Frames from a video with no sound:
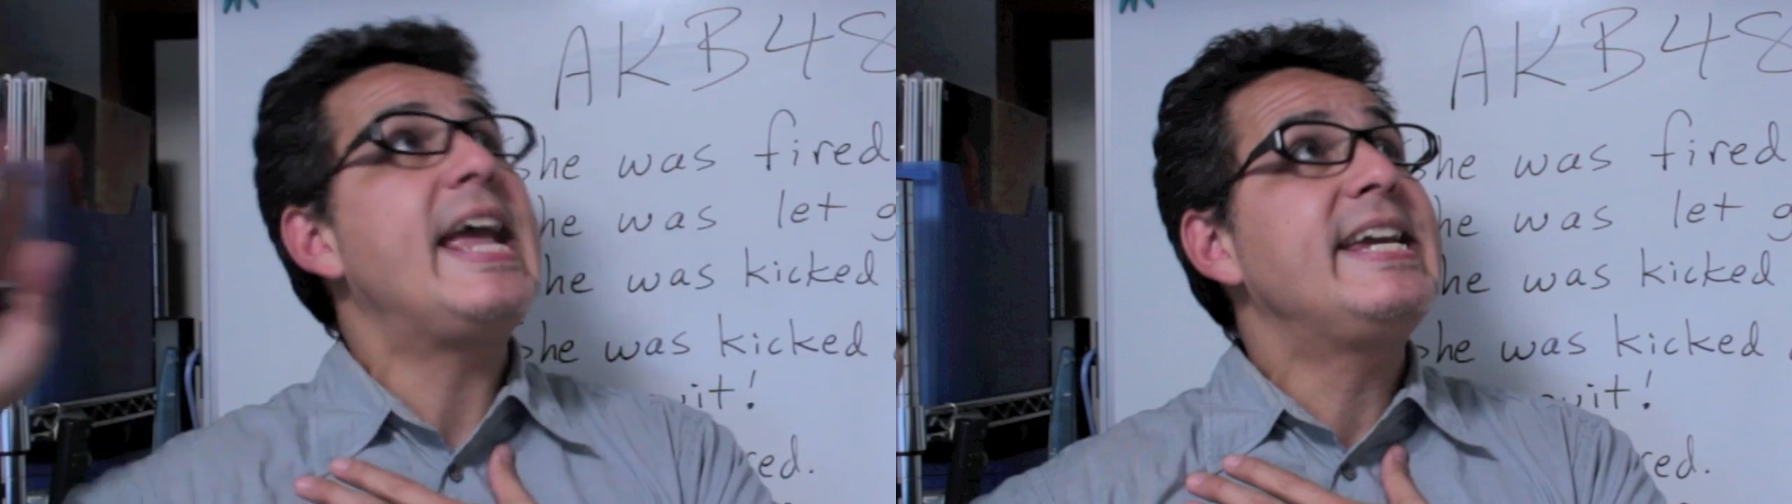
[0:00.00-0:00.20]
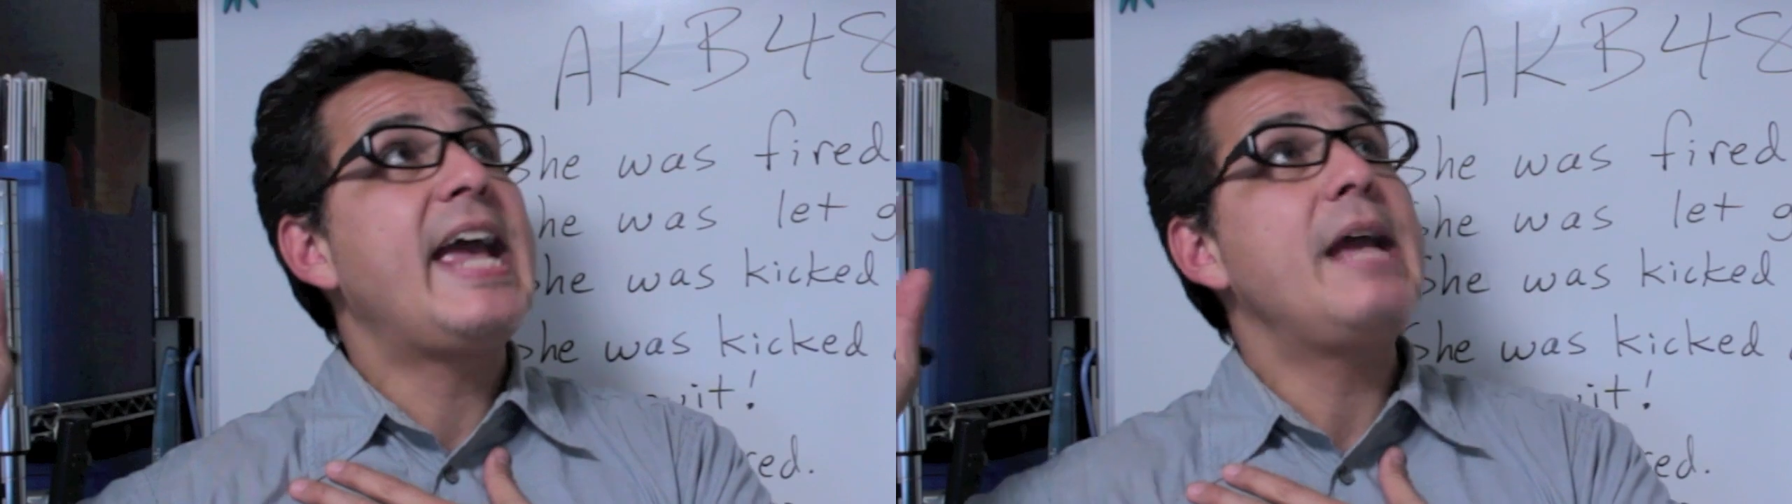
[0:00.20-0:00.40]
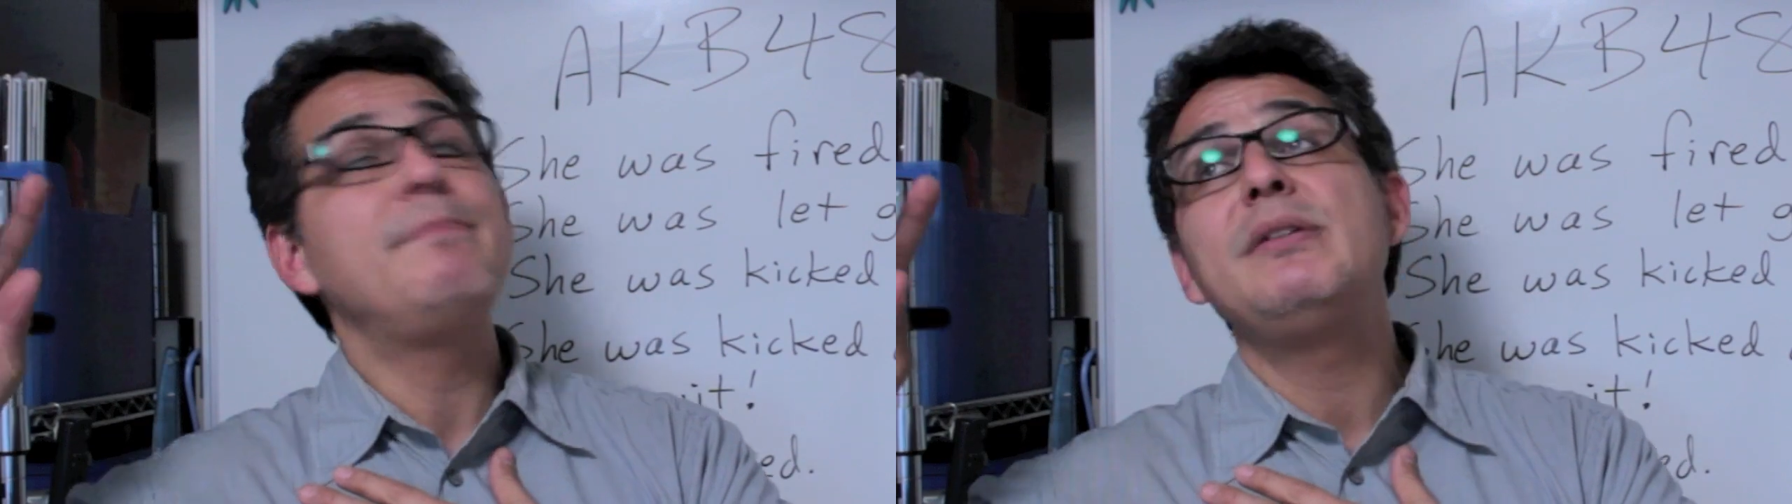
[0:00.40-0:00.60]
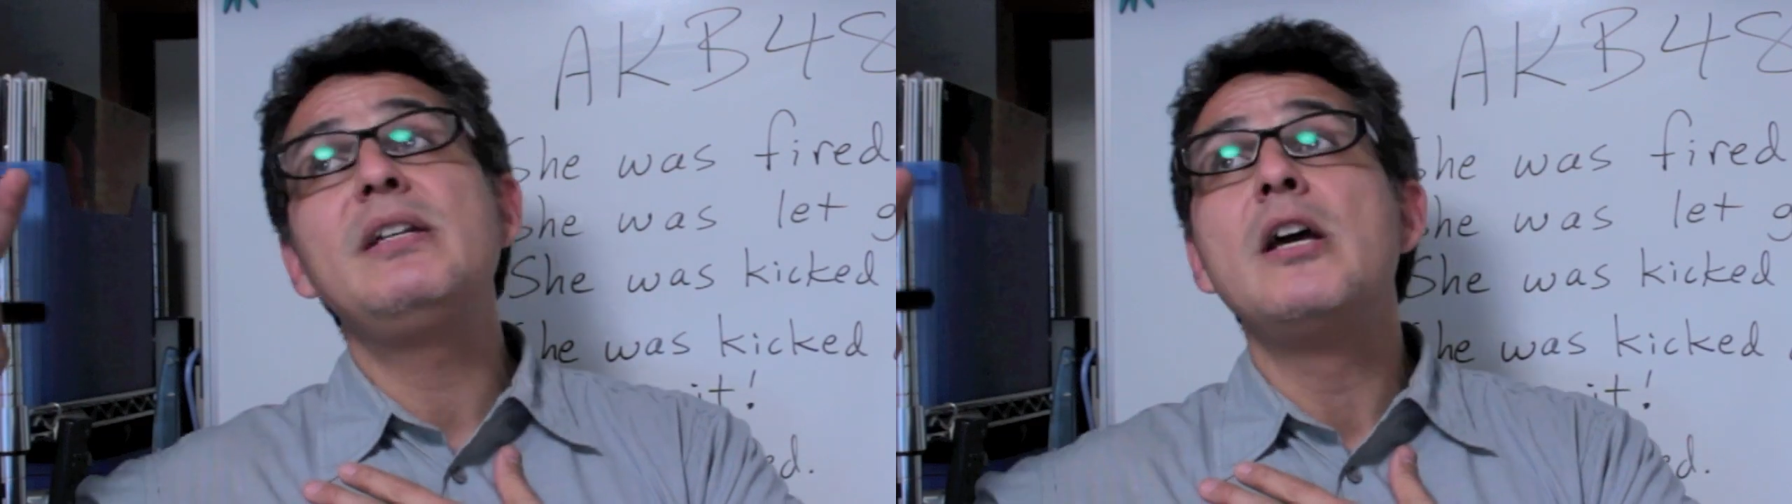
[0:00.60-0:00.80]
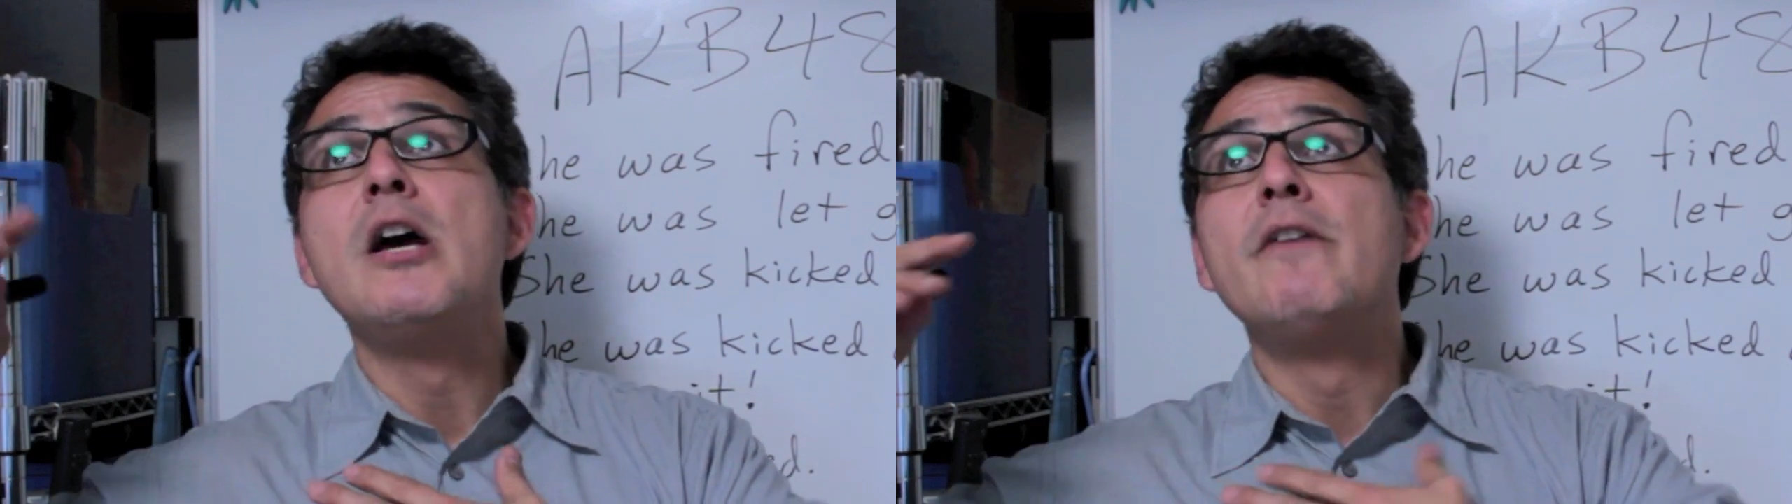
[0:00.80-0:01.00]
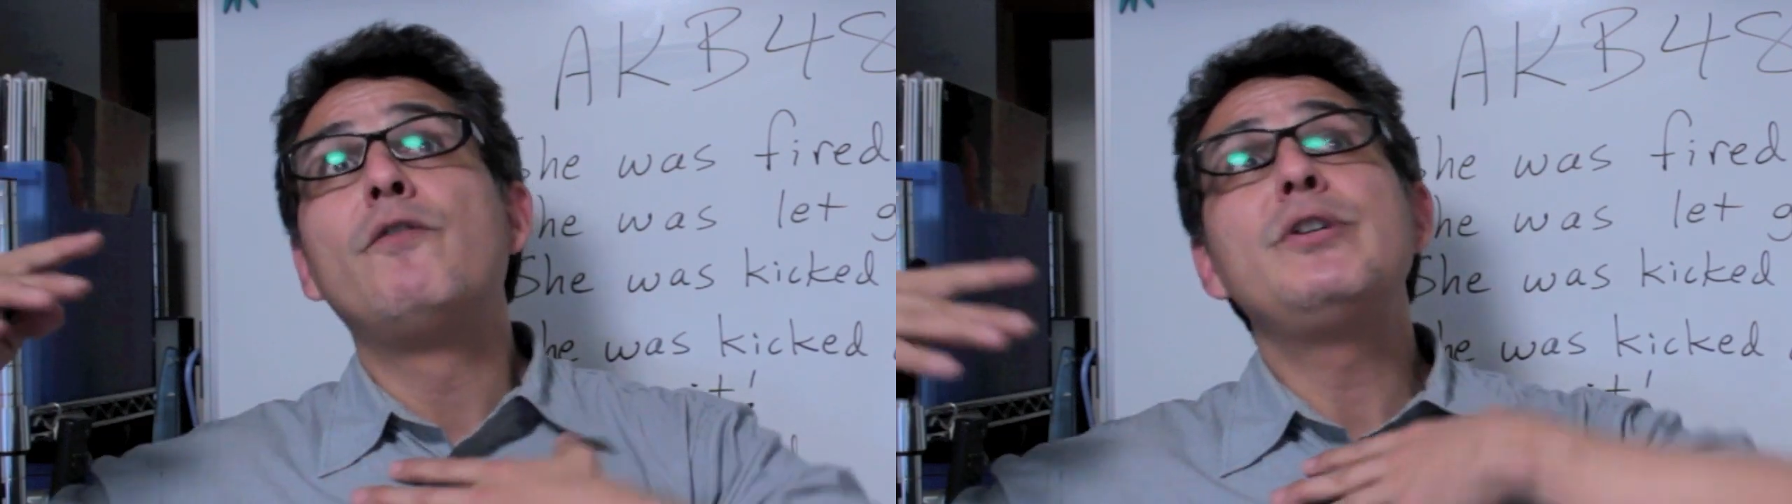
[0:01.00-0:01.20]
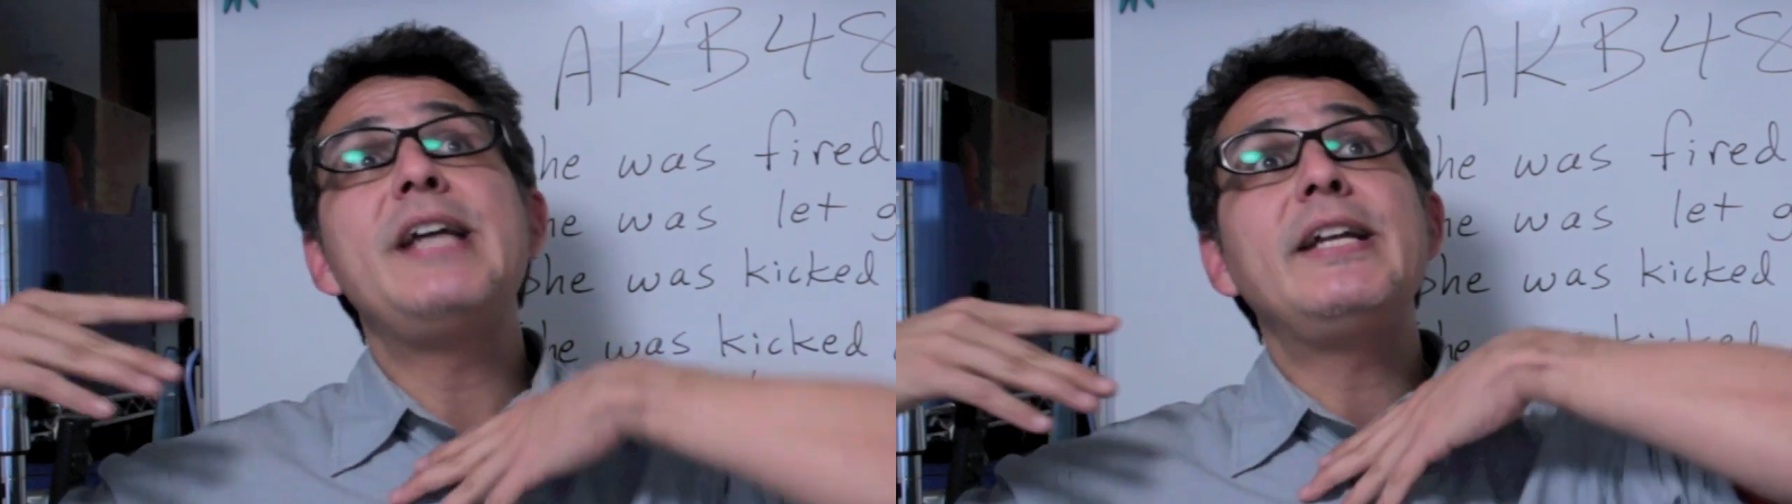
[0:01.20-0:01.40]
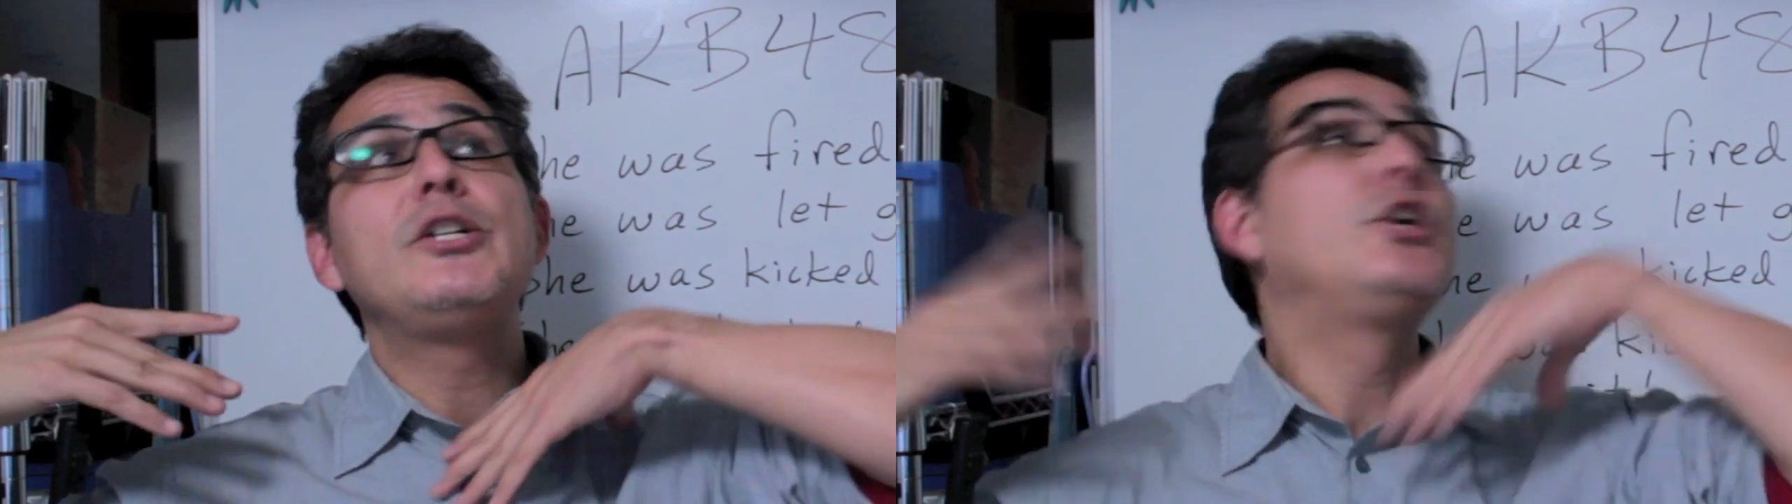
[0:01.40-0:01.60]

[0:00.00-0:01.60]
AKB48